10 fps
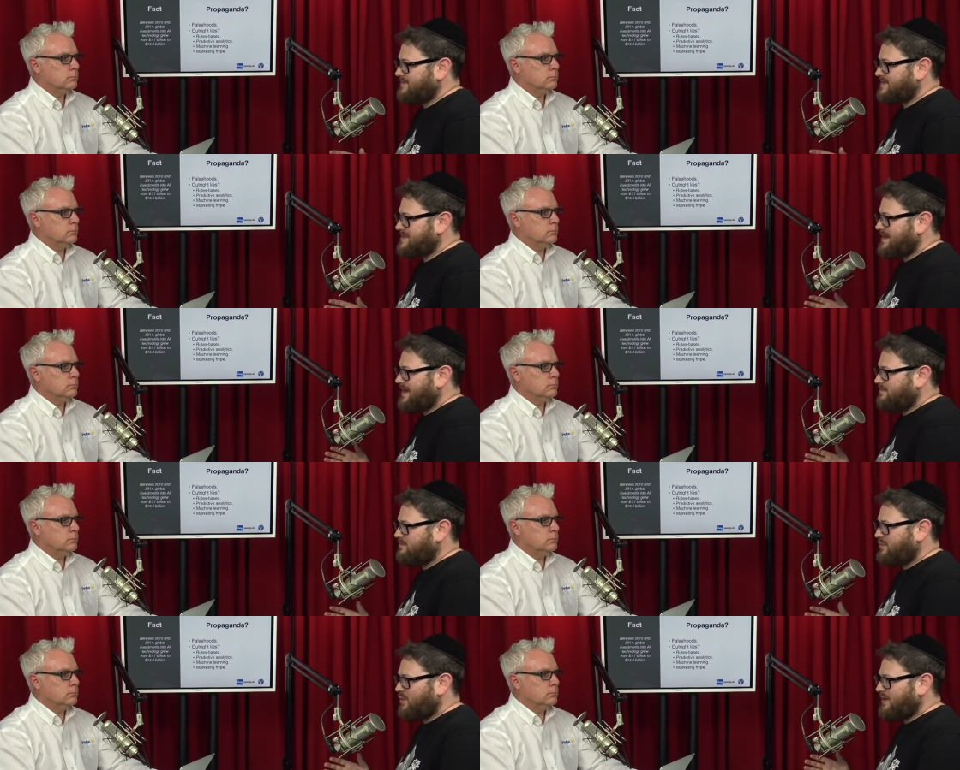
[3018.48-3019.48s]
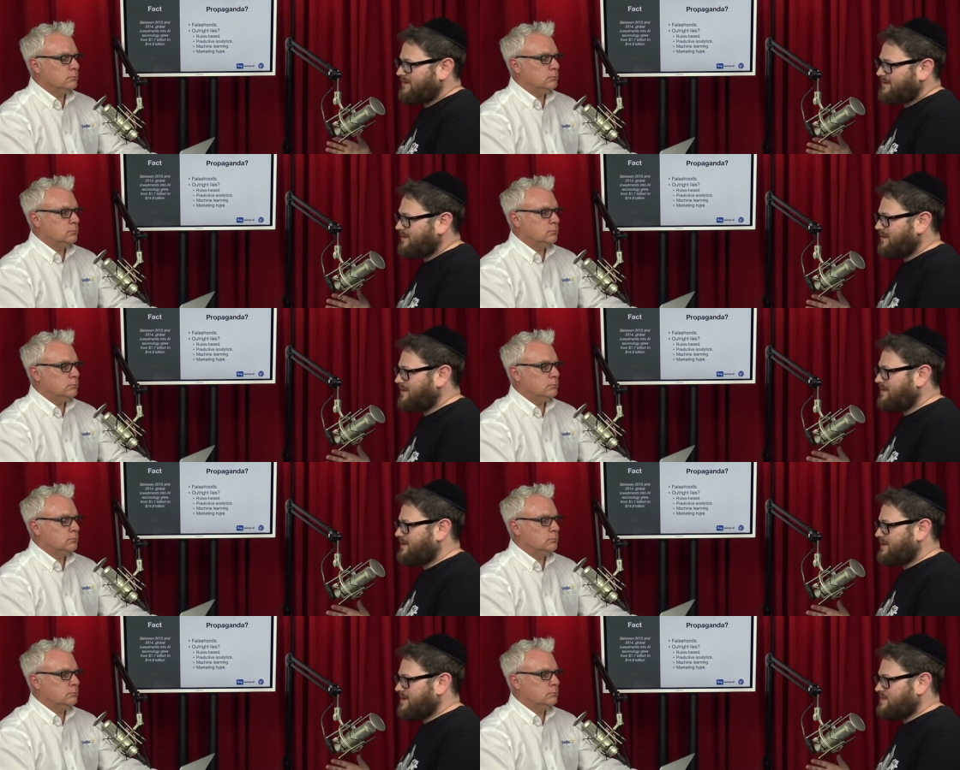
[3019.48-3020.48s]
Speaker 1: side point
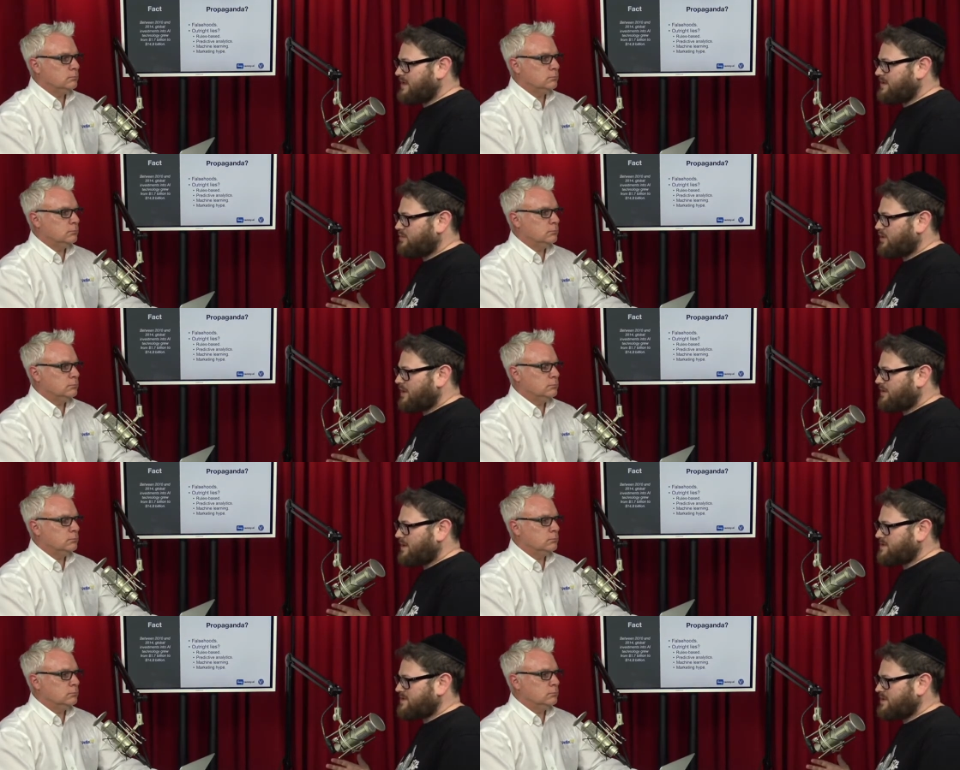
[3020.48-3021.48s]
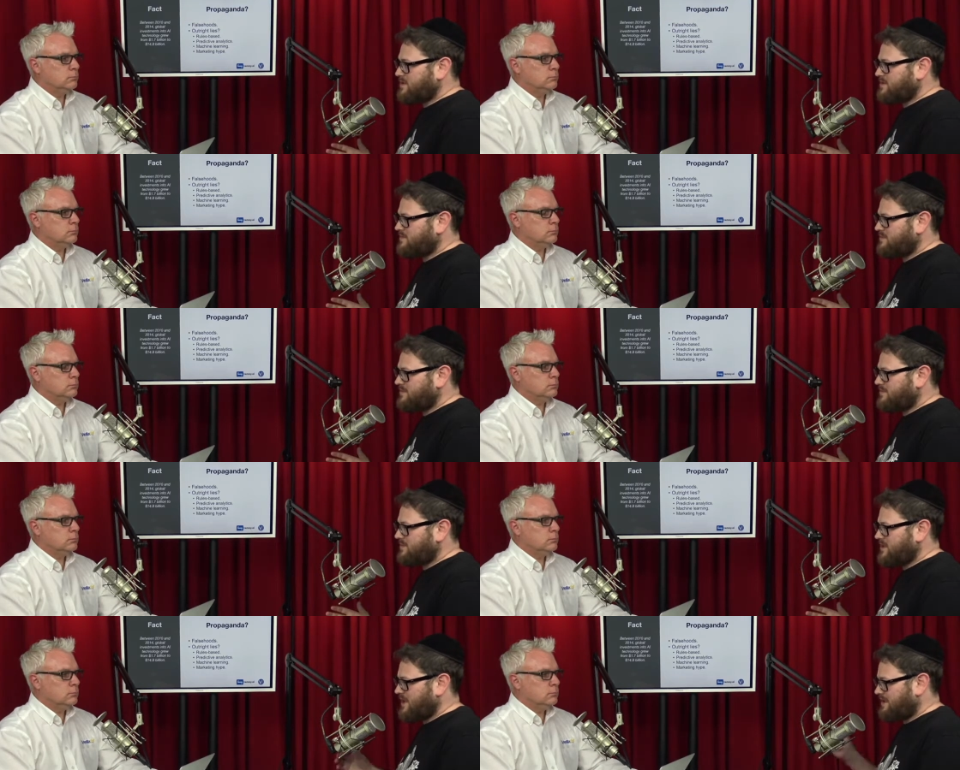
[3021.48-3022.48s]
that doesn't make their product awesome. It just,
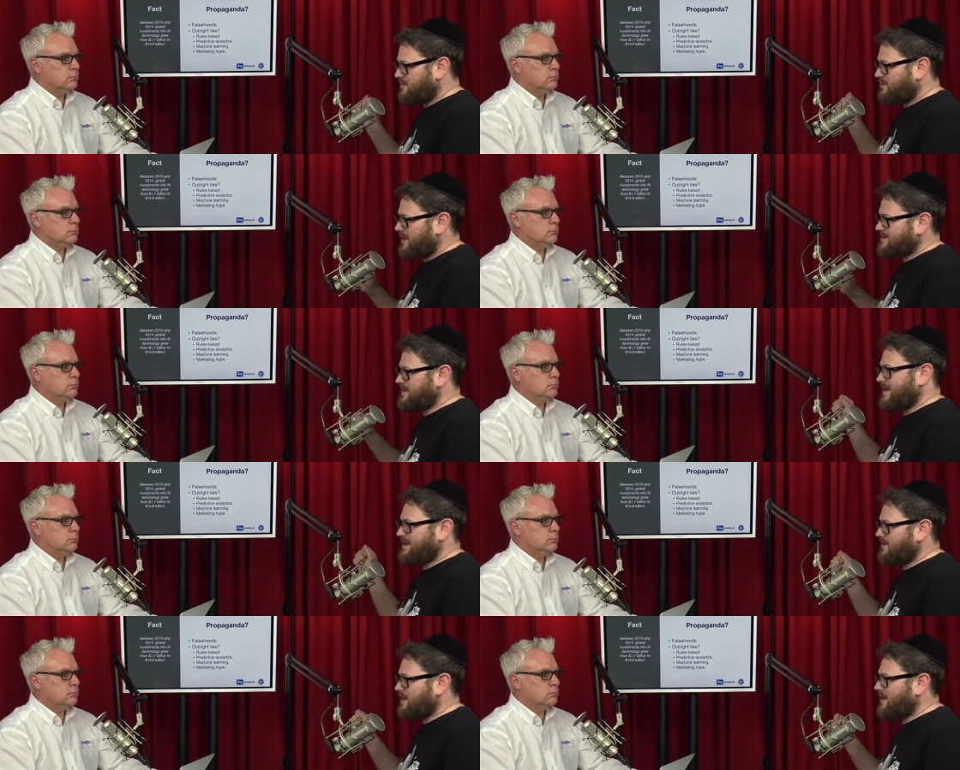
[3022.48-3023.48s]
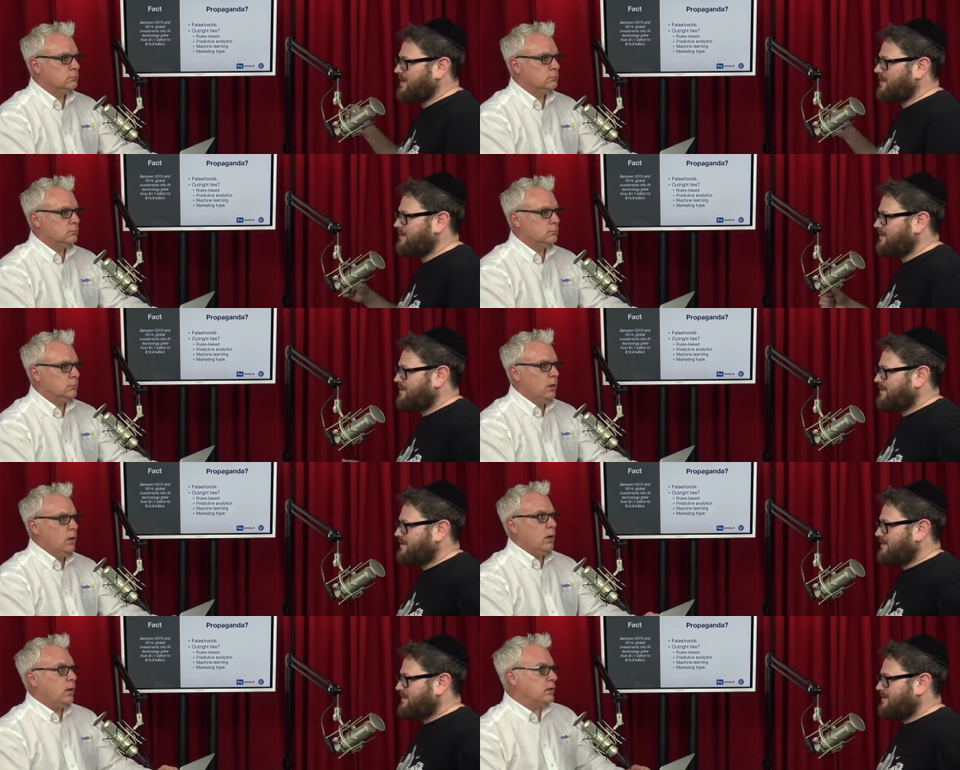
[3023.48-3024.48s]
they check the box that they have A I.
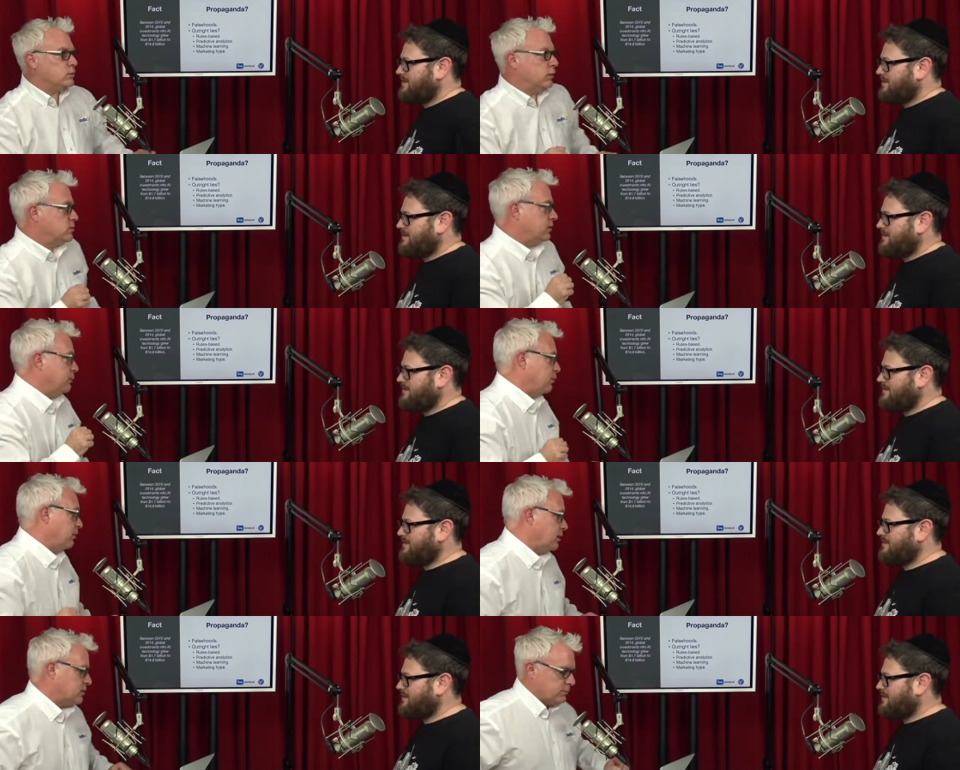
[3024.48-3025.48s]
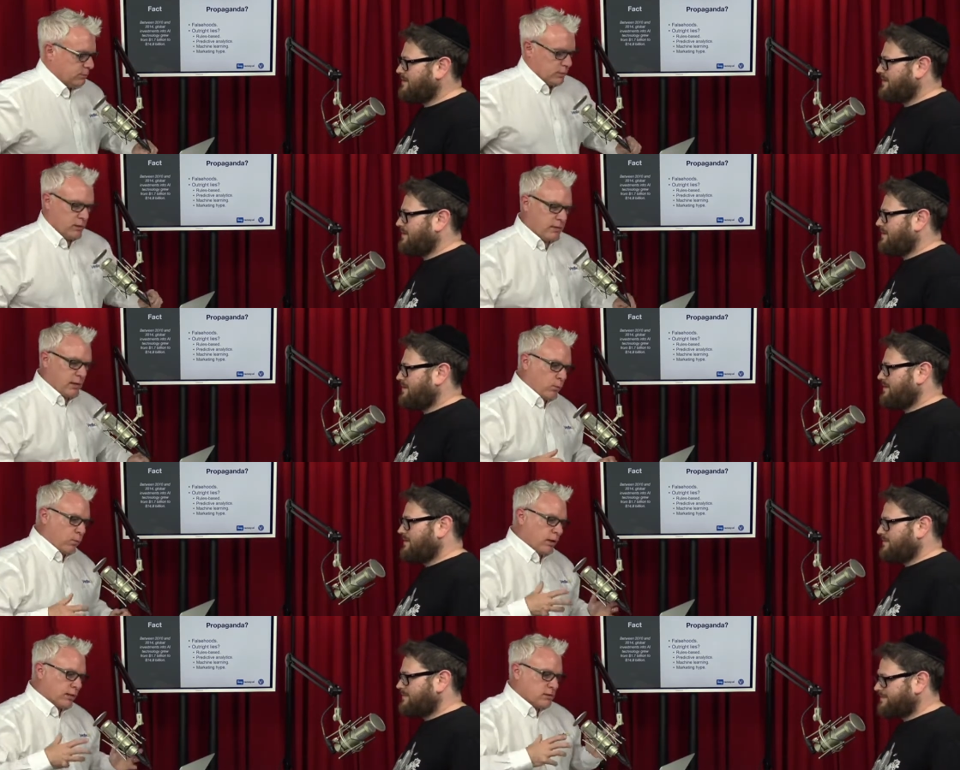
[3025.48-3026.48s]
Speaker 2: All right, so here's a couple things that I
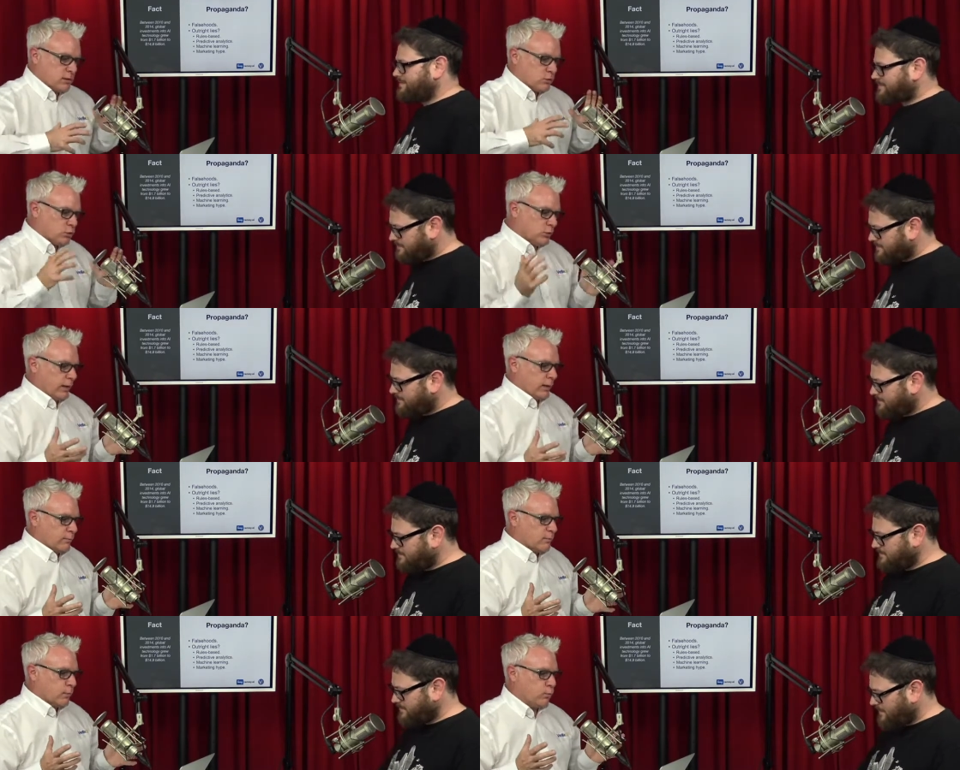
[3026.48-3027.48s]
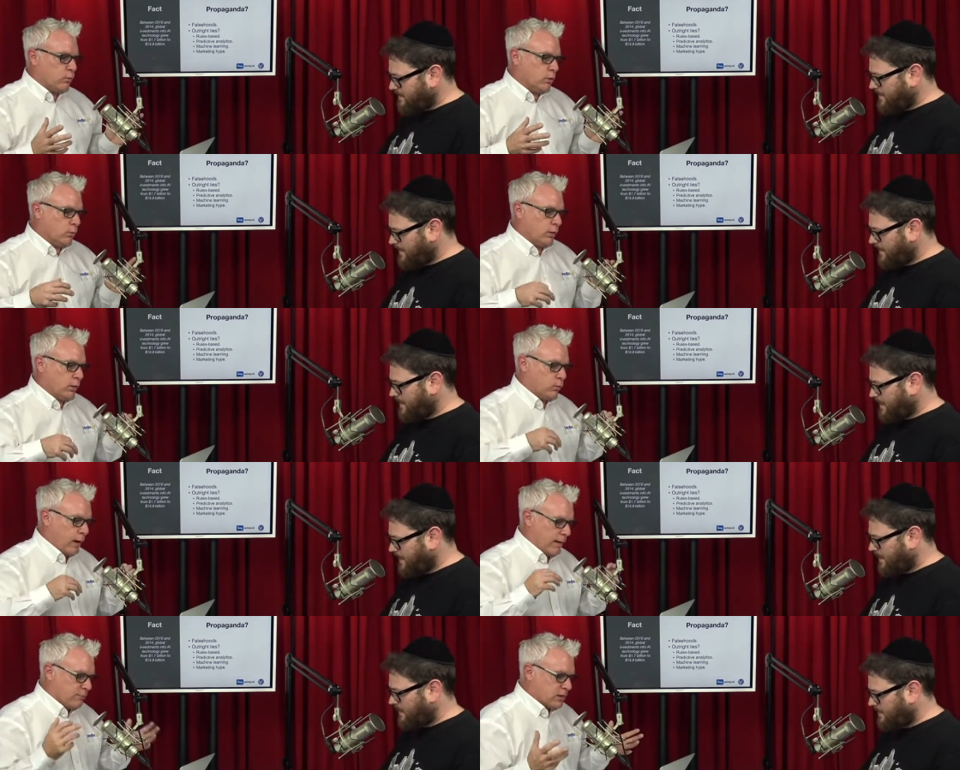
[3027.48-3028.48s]
want to drill down on before we're, we
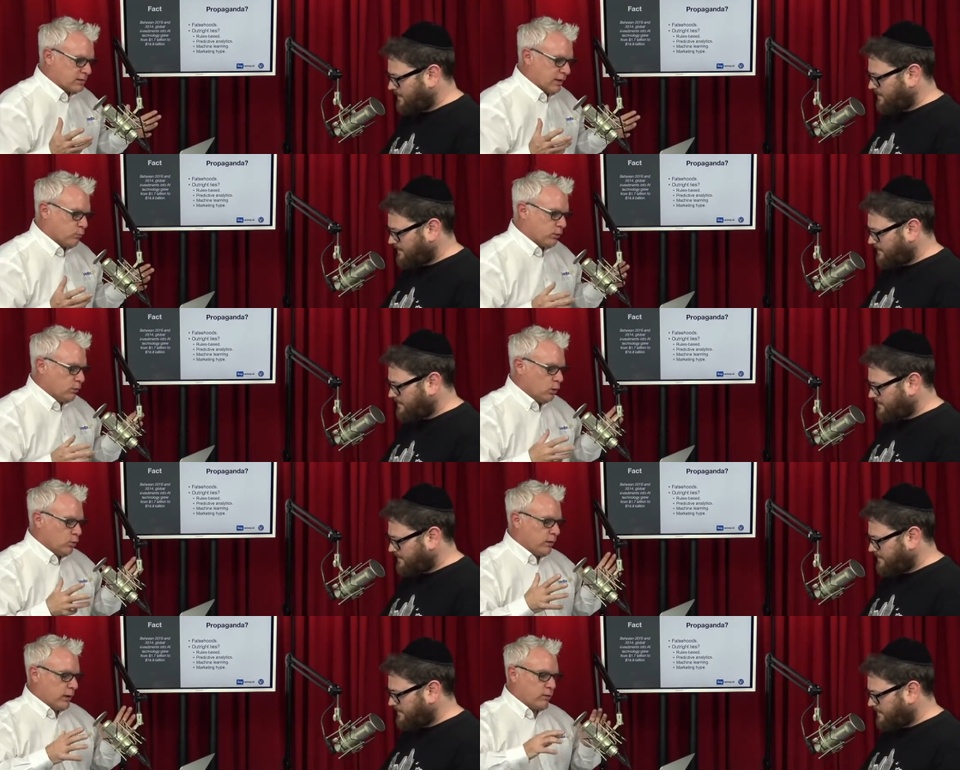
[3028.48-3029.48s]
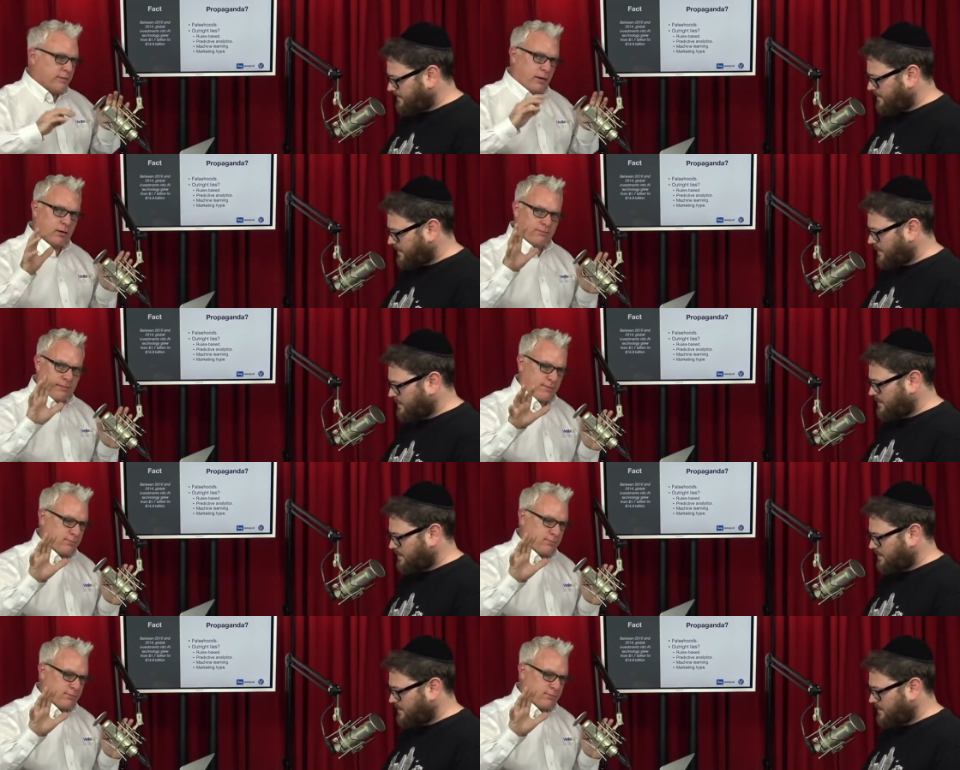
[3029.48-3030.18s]
wrap things up. We're, we're down to our final five